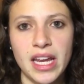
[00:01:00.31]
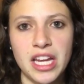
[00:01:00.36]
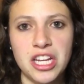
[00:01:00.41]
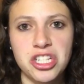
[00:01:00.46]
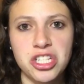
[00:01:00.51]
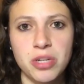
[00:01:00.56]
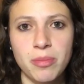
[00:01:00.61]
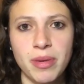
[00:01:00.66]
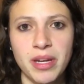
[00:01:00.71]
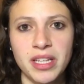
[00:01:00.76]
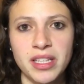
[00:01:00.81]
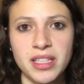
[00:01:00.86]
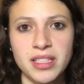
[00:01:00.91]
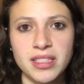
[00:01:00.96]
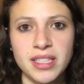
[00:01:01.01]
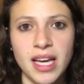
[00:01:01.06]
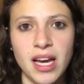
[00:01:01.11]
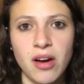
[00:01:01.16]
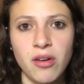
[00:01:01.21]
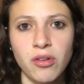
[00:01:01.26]
a shipping
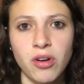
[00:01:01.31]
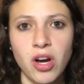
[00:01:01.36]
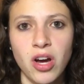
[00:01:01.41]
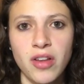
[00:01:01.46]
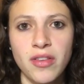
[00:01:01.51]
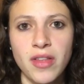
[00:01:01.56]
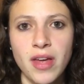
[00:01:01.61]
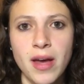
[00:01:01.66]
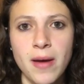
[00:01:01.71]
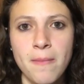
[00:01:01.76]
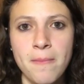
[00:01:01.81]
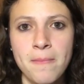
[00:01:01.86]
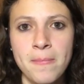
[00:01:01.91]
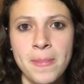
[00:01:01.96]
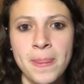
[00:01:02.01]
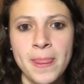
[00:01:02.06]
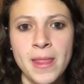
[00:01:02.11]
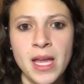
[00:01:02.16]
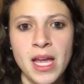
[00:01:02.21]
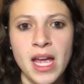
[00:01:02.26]
discount on them,
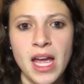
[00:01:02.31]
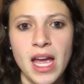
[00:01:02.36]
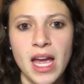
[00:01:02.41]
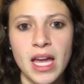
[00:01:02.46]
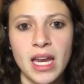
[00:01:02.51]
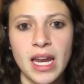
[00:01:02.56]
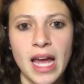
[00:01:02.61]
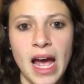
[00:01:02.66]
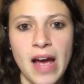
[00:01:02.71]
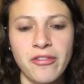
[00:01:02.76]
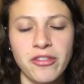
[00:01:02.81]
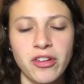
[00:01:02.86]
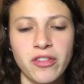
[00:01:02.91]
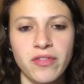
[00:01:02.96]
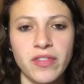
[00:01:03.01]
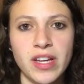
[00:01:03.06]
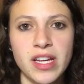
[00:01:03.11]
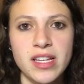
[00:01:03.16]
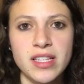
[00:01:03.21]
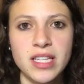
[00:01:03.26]
and after
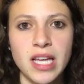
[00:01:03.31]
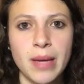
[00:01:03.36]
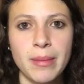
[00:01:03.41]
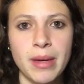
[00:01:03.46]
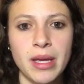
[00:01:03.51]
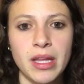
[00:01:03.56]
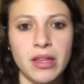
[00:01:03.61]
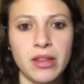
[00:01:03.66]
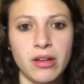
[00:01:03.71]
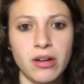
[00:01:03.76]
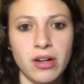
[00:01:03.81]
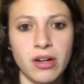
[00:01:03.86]
fees I made